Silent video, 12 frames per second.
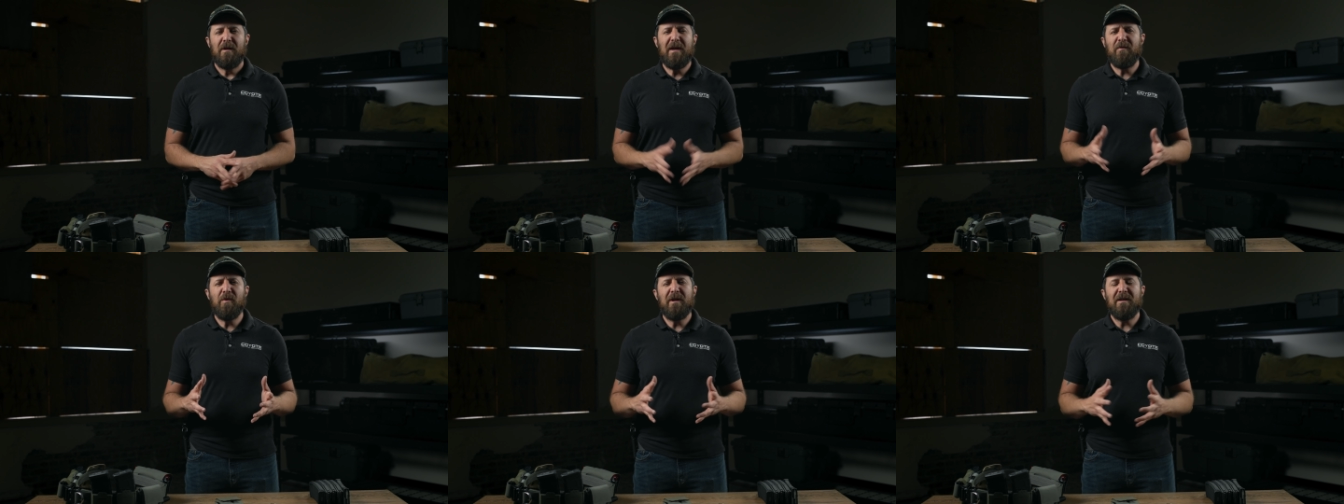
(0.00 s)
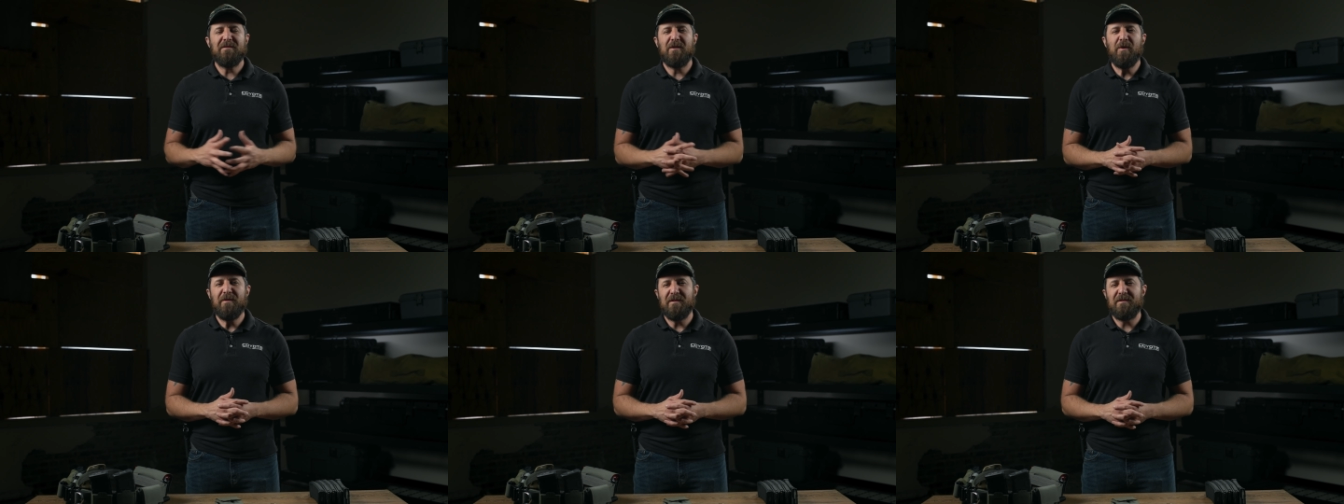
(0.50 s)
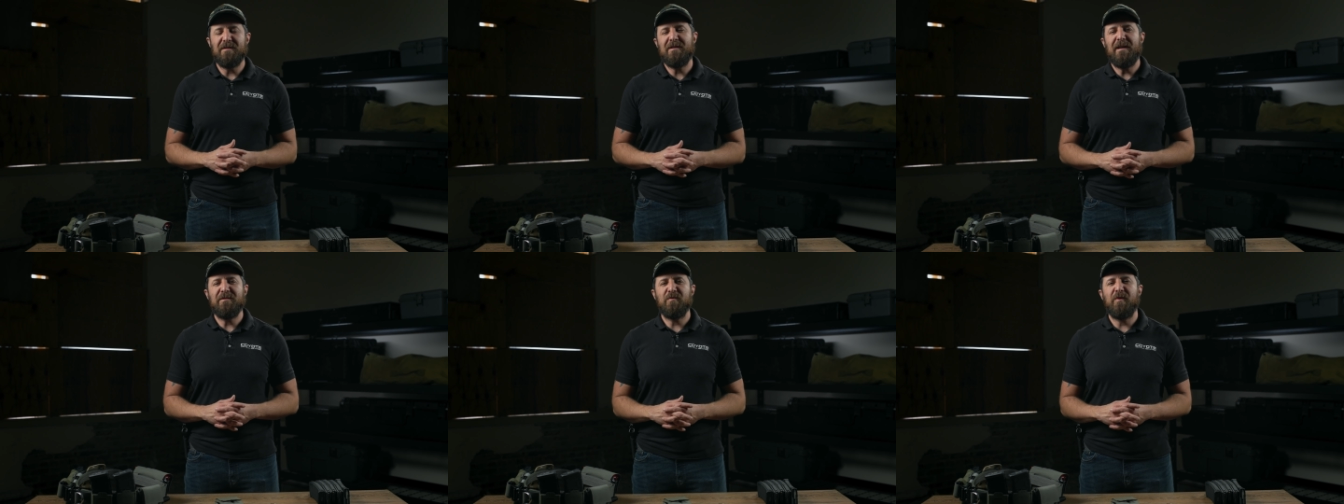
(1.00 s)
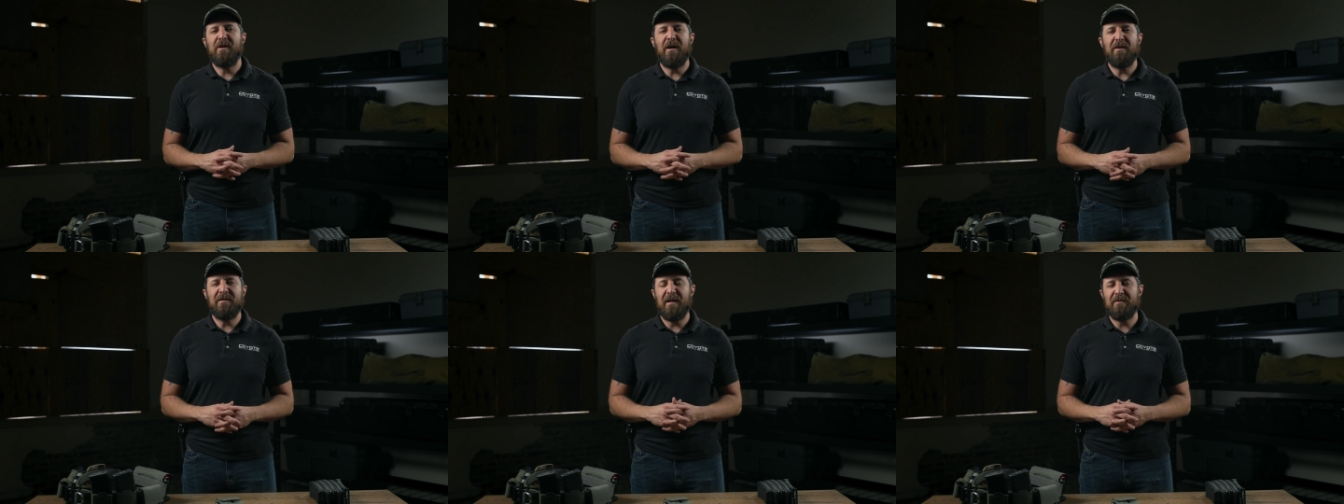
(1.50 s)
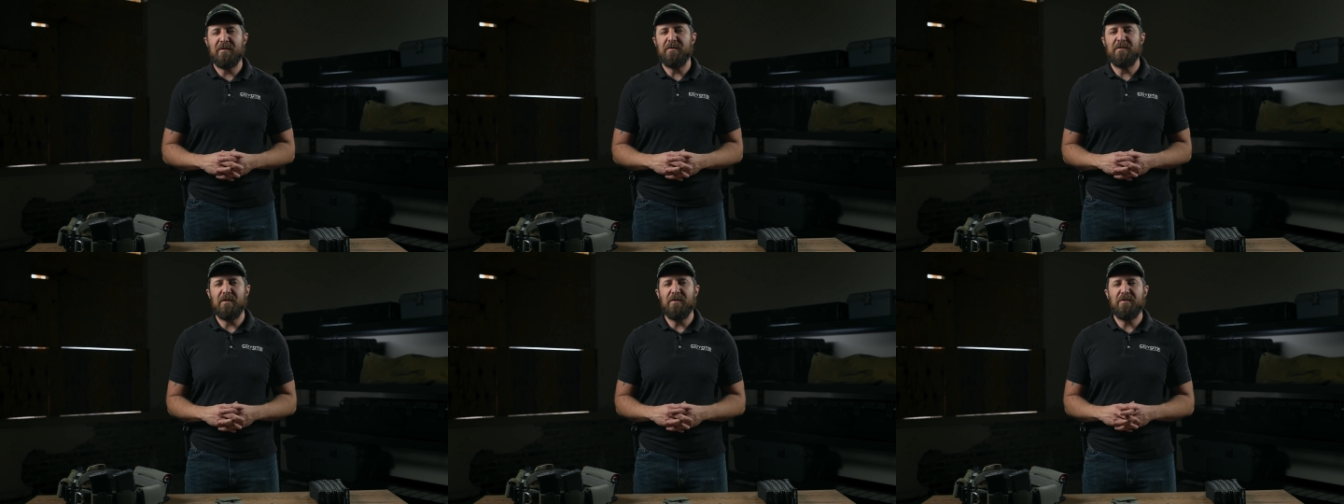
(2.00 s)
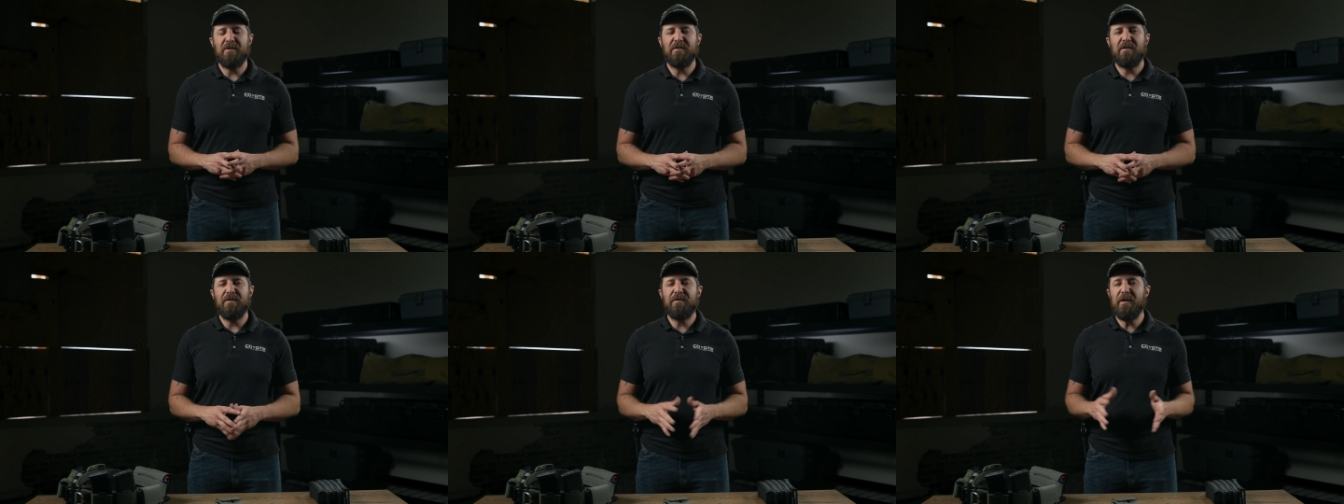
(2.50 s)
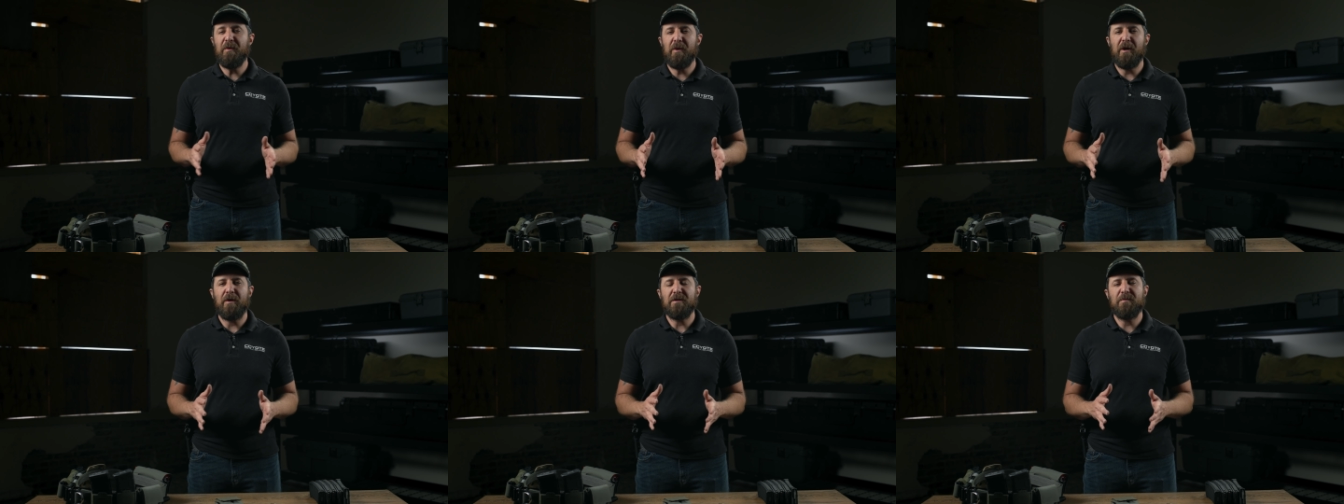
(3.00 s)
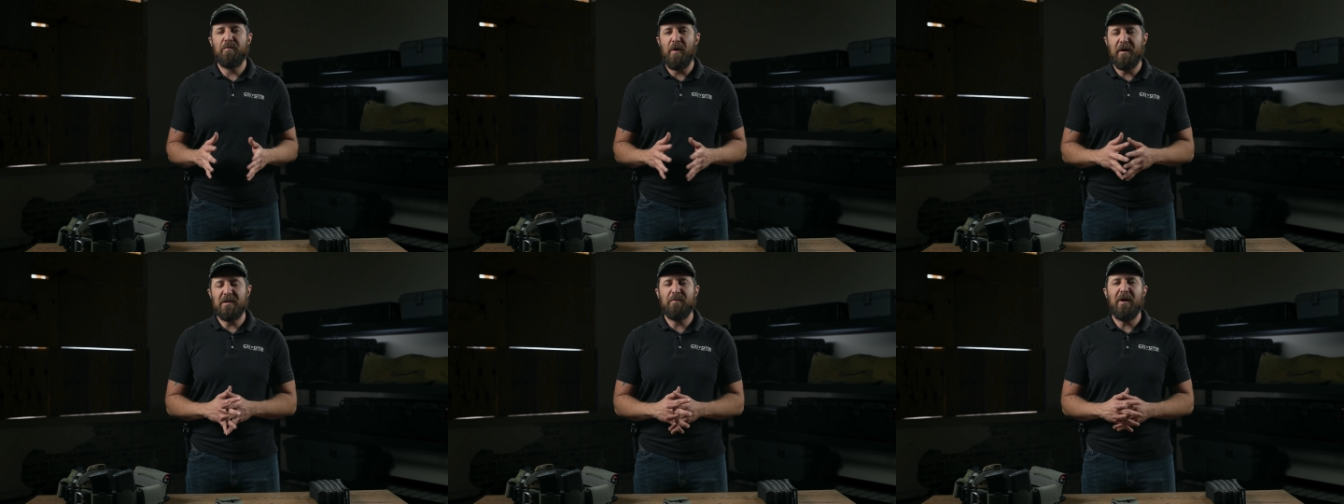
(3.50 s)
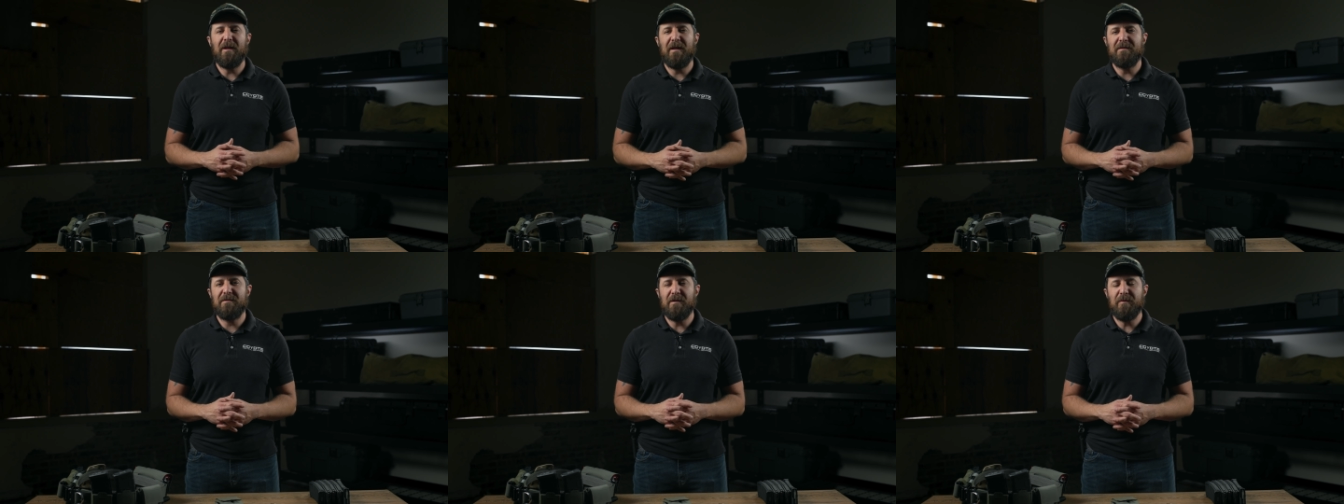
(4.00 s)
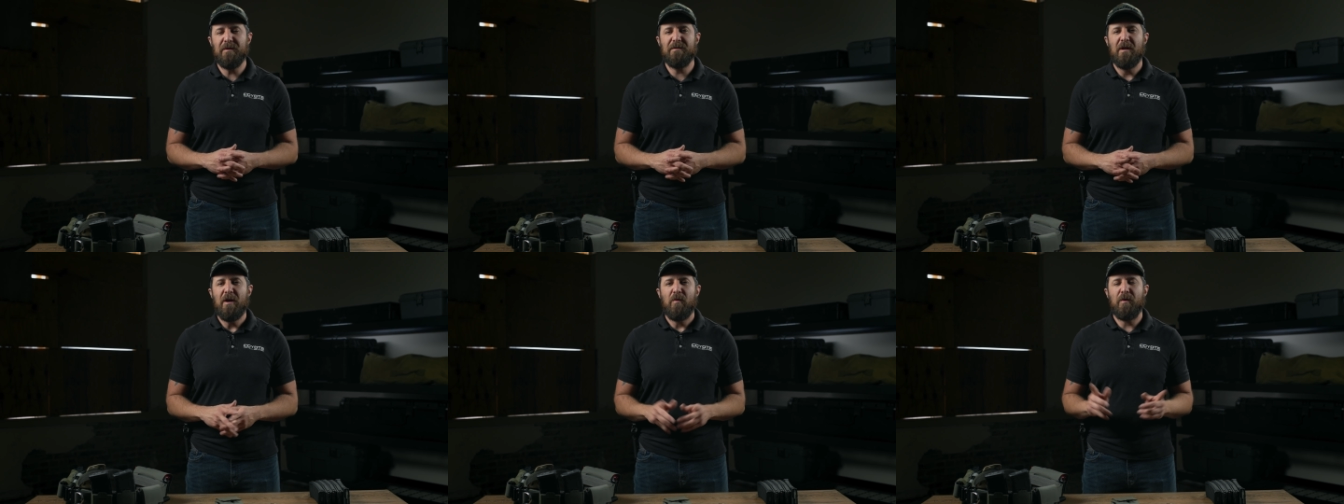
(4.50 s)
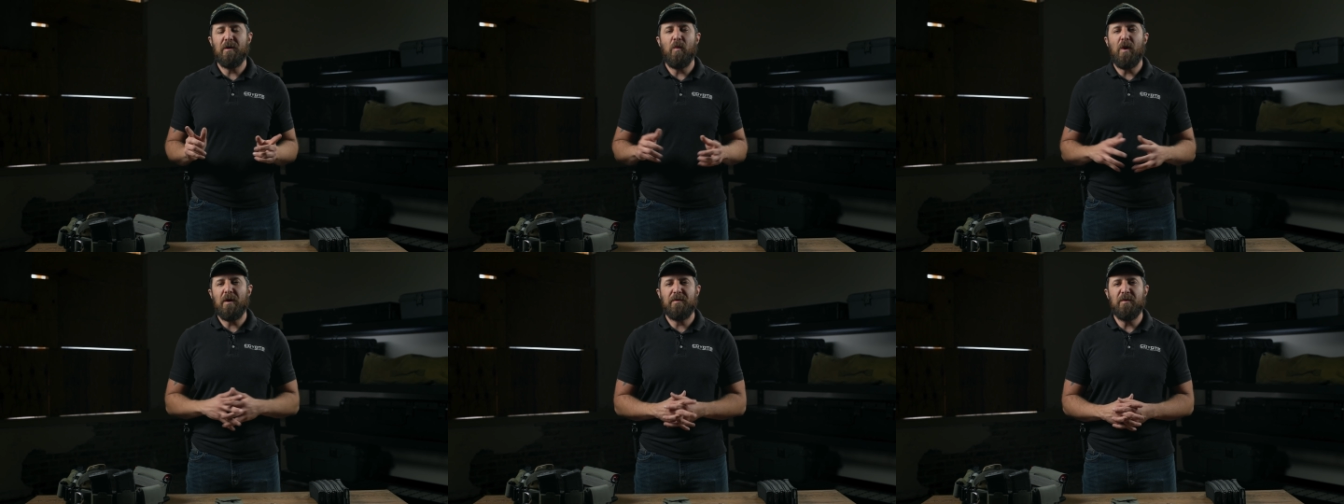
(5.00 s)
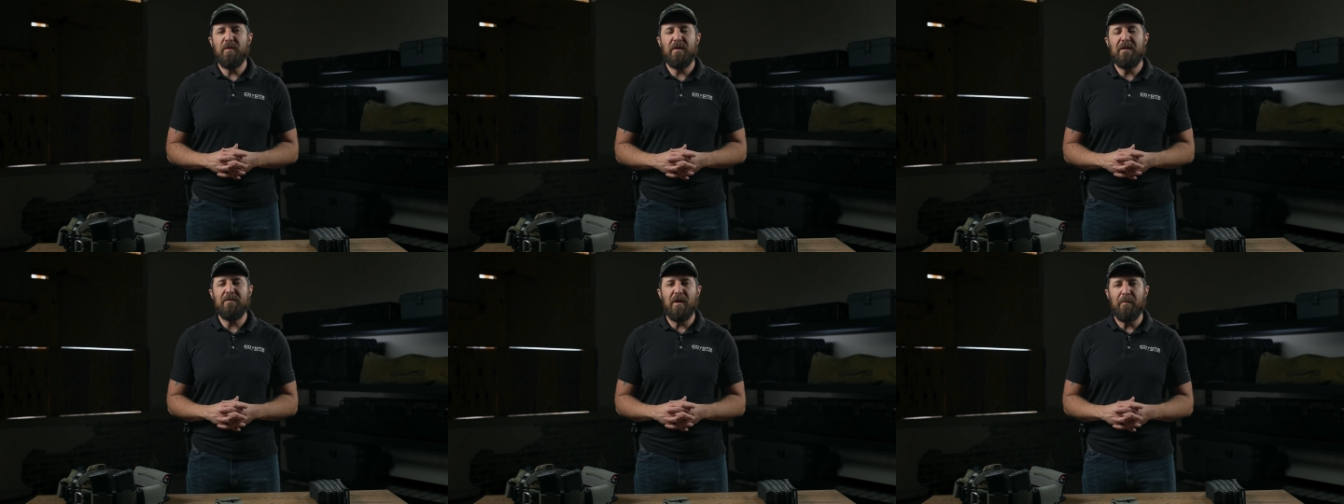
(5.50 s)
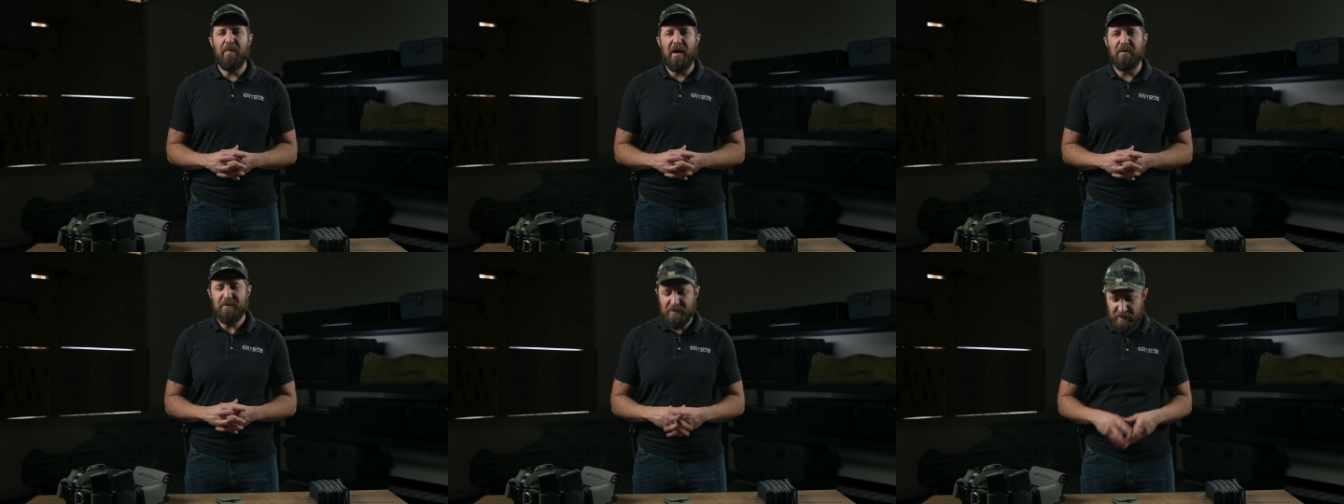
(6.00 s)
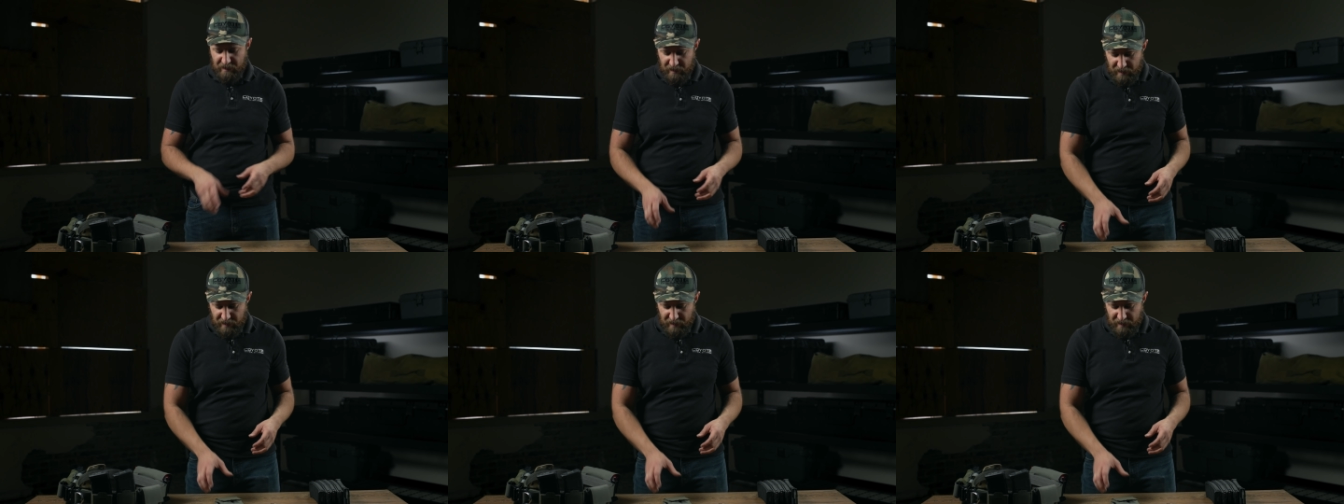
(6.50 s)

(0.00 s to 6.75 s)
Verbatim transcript: Hey everyone, how's it going? This is Hazes with Coyote Tactical Solutions. Continuing our product spotlight series, we're gonna walk through the dump pouch.